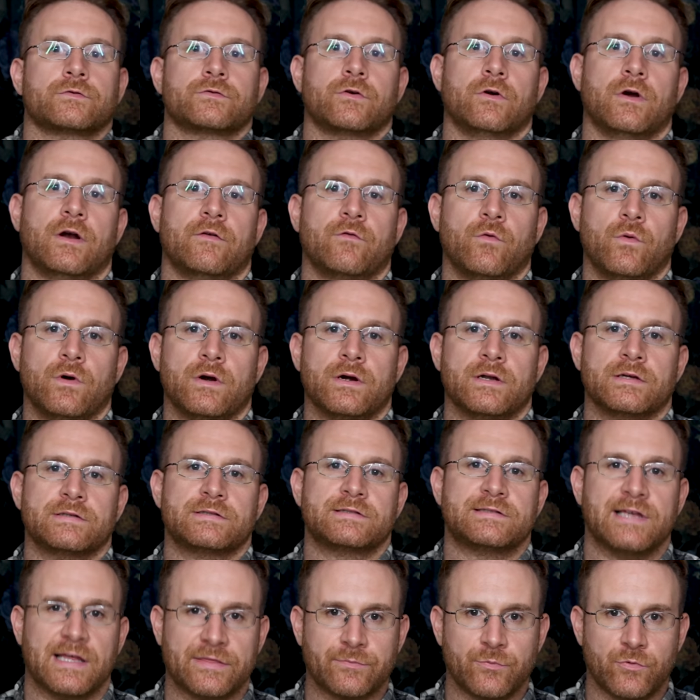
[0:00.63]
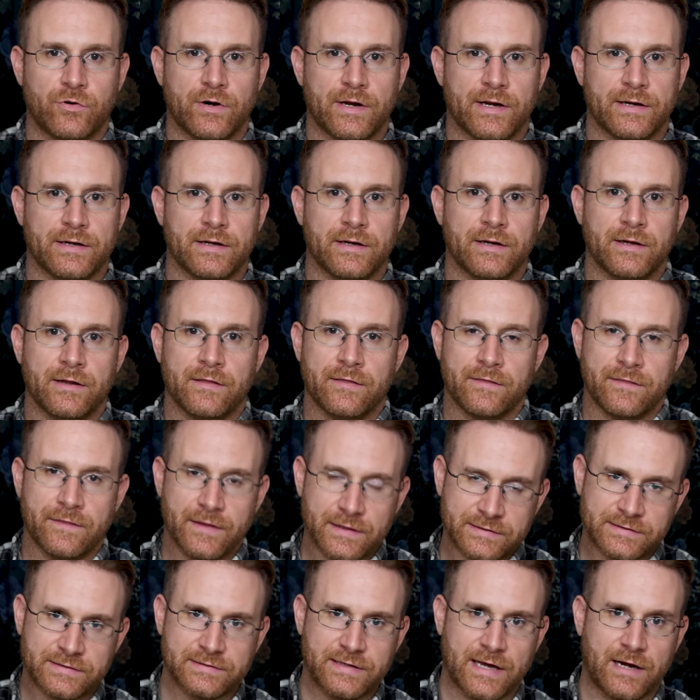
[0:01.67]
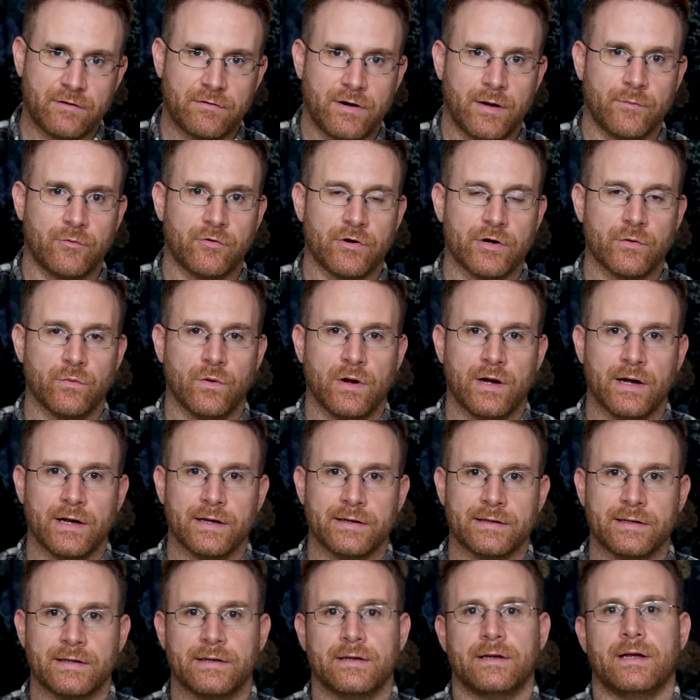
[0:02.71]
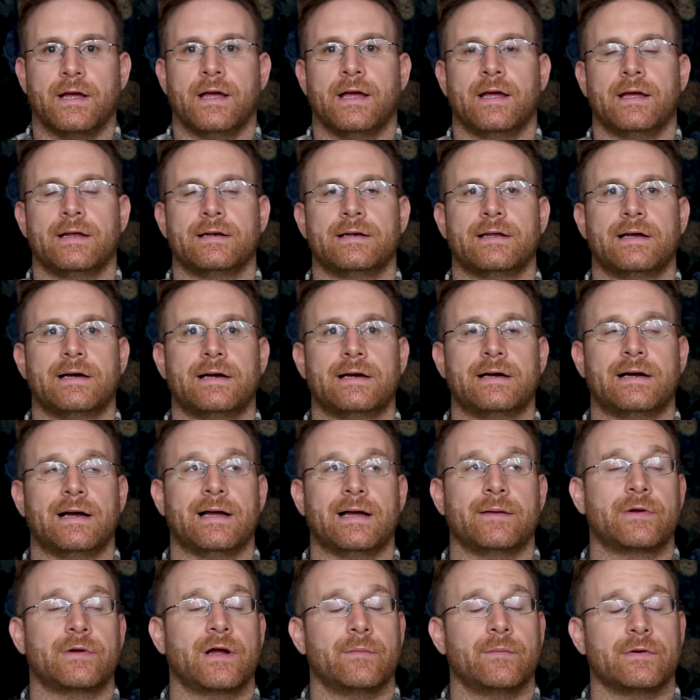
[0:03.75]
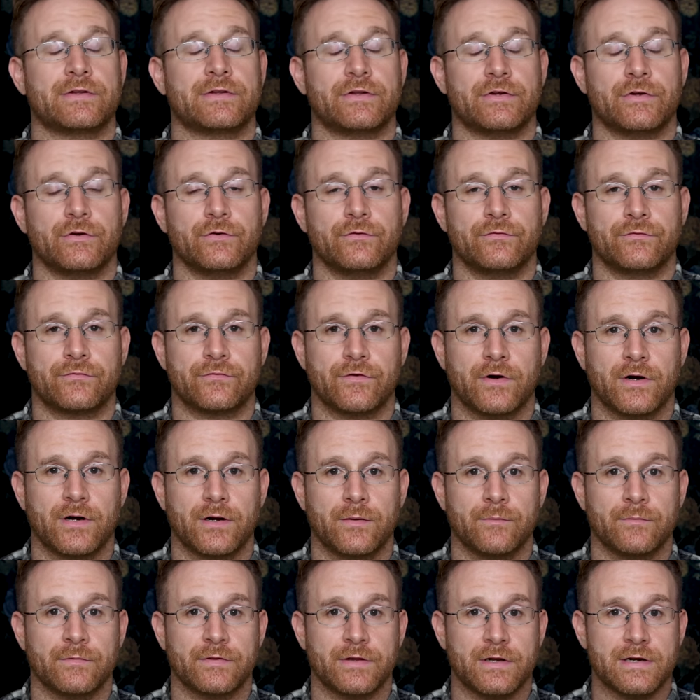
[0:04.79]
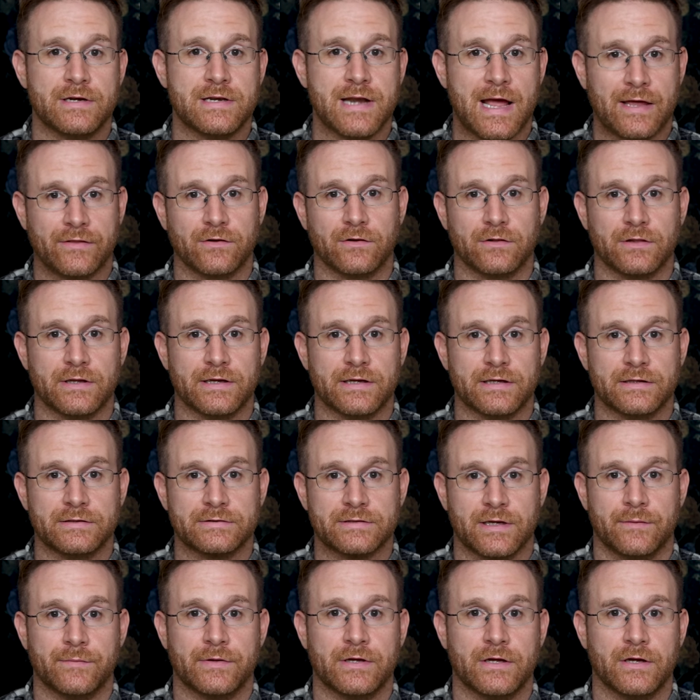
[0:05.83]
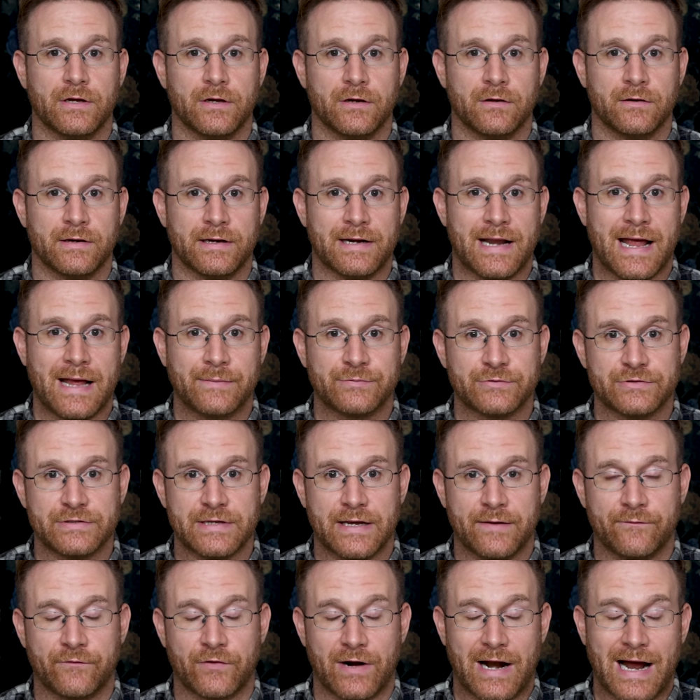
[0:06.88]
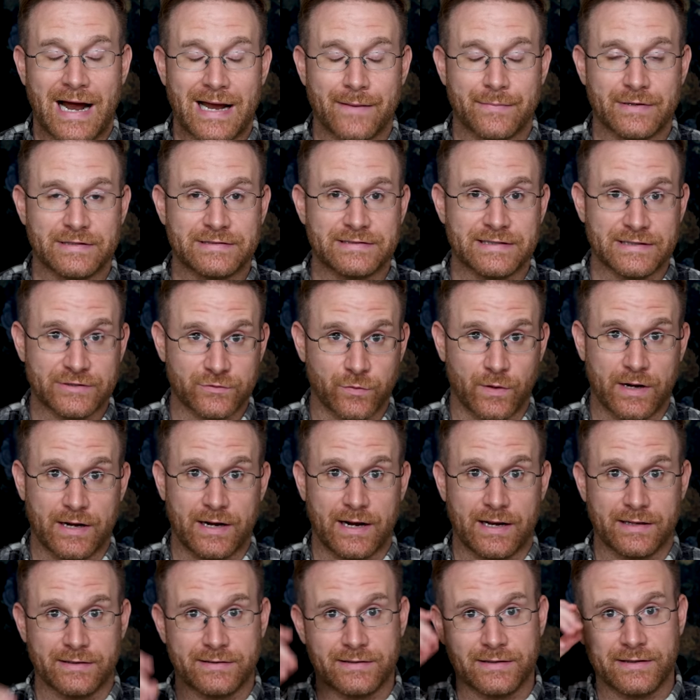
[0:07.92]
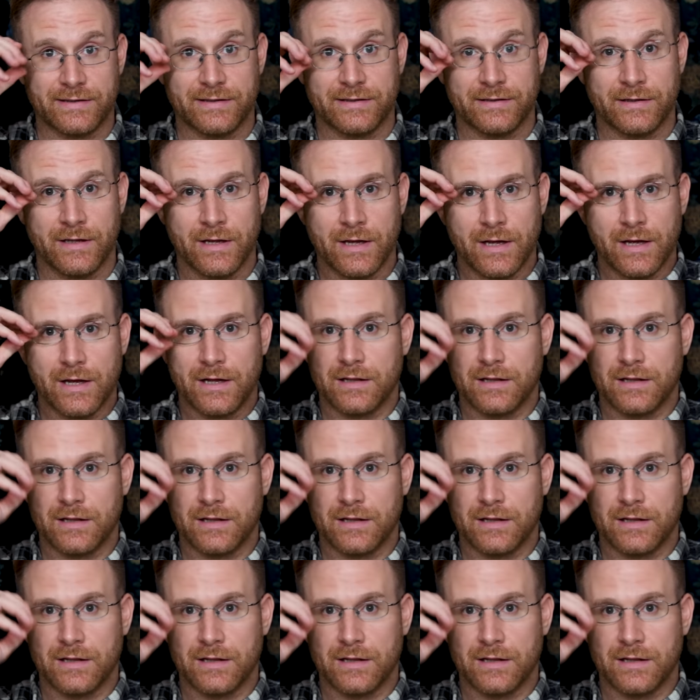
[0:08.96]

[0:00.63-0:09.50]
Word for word: What's going on, everyone? Seth Miranda. This is Adorama Rewind, and I'm coming to you from the Netherlands. I'm here in Amsterdam for IBC 2019.